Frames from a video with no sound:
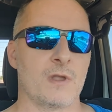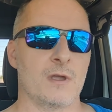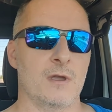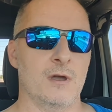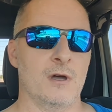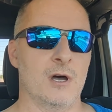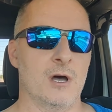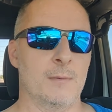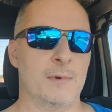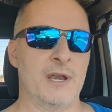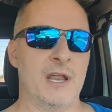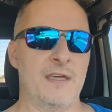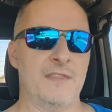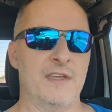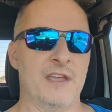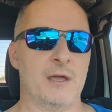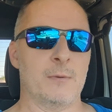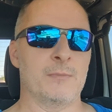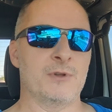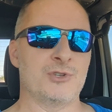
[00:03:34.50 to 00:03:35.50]
And I
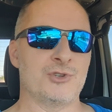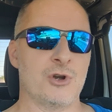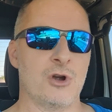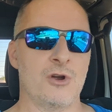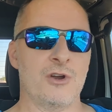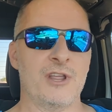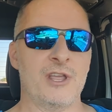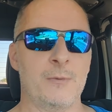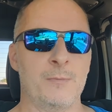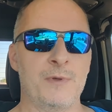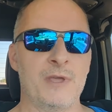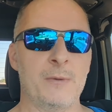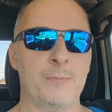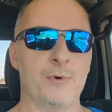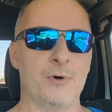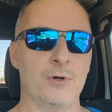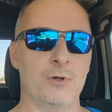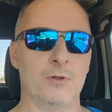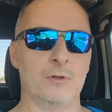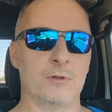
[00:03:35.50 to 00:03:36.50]
think a majority of
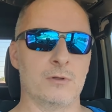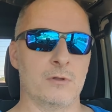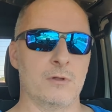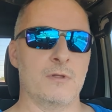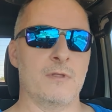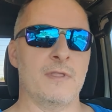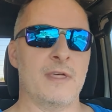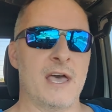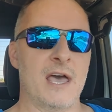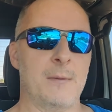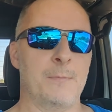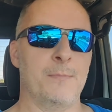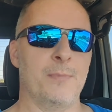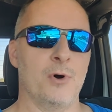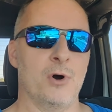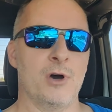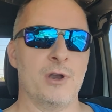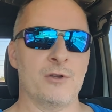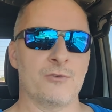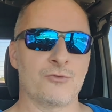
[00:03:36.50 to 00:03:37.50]
people that
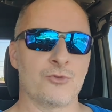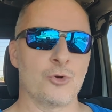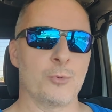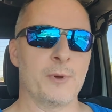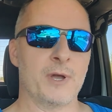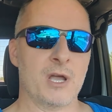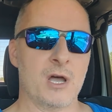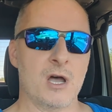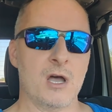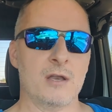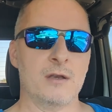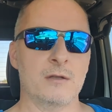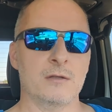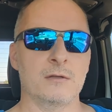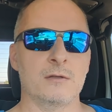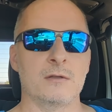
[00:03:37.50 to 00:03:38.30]
bought a Rubicon